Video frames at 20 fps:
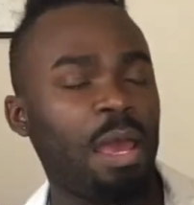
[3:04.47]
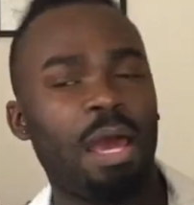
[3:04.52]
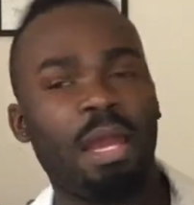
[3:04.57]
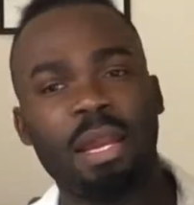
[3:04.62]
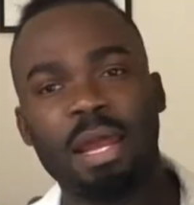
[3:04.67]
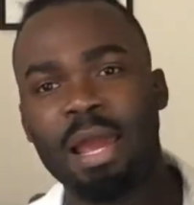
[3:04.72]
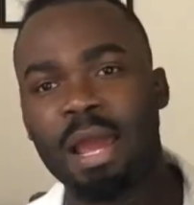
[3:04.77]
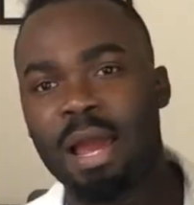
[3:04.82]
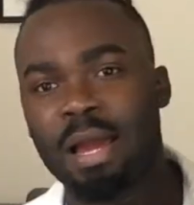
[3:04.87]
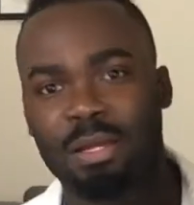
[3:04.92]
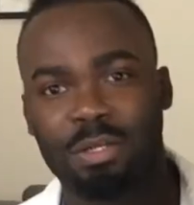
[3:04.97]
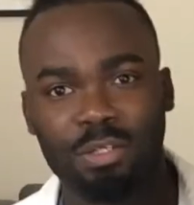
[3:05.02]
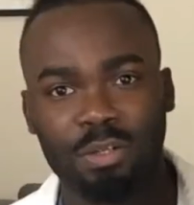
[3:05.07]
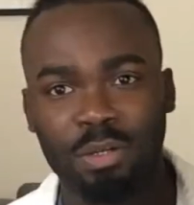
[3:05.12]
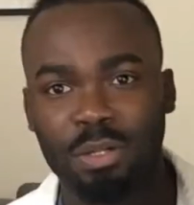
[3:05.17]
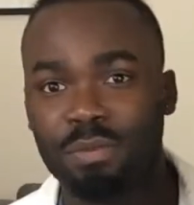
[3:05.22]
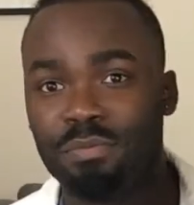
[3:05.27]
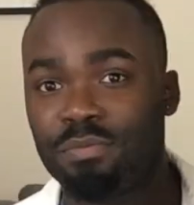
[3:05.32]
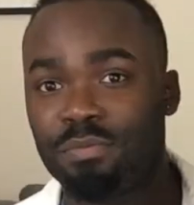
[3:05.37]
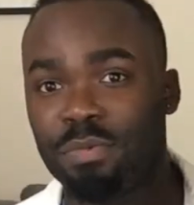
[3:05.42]
And I
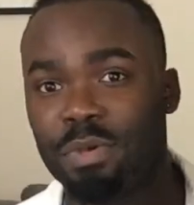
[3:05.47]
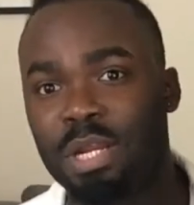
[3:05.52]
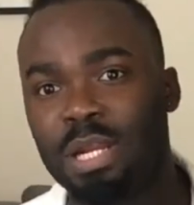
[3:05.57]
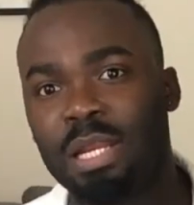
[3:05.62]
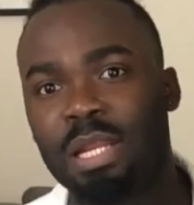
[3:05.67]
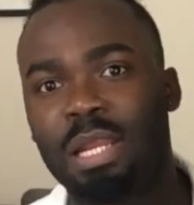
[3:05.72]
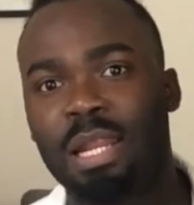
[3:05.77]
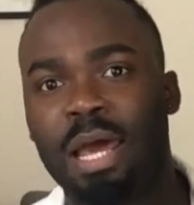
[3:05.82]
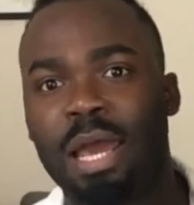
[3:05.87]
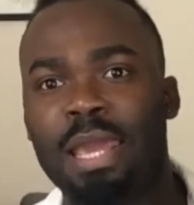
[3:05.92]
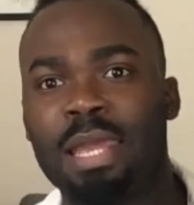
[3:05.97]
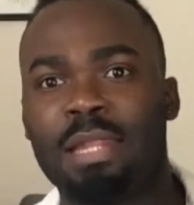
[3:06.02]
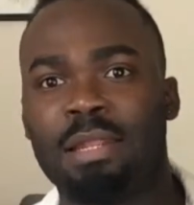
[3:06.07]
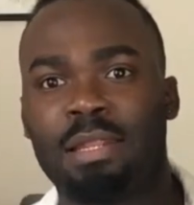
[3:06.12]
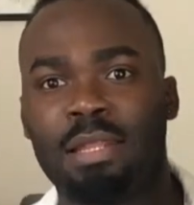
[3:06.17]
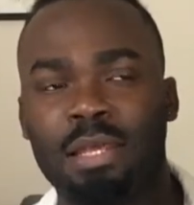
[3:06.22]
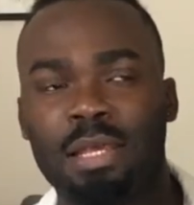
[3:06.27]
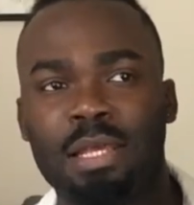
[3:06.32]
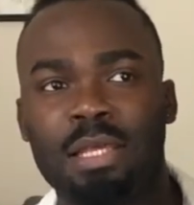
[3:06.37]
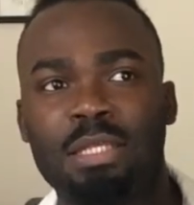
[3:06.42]
actually really
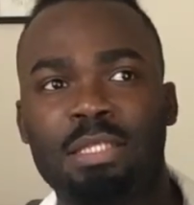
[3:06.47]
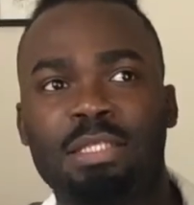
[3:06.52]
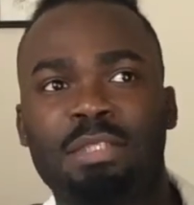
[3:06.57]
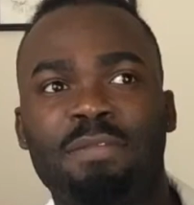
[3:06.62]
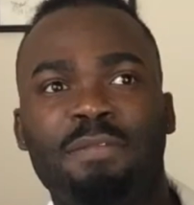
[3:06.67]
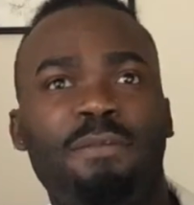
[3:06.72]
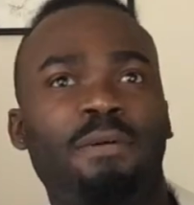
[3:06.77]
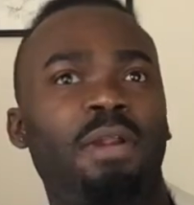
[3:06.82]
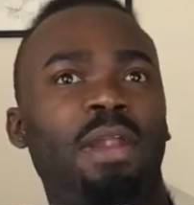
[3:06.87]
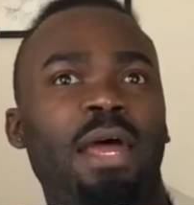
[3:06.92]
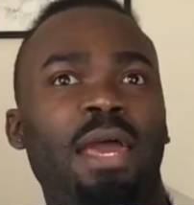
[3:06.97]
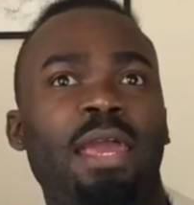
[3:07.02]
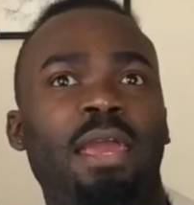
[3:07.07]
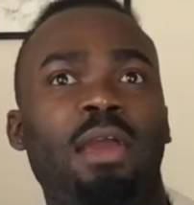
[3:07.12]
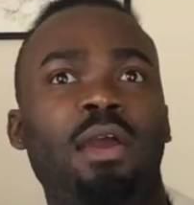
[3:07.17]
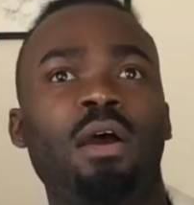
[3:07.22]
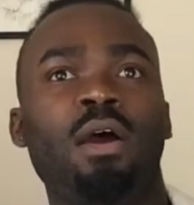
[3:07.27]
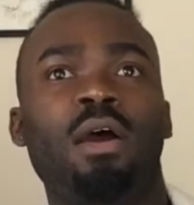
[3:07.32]
like these for like,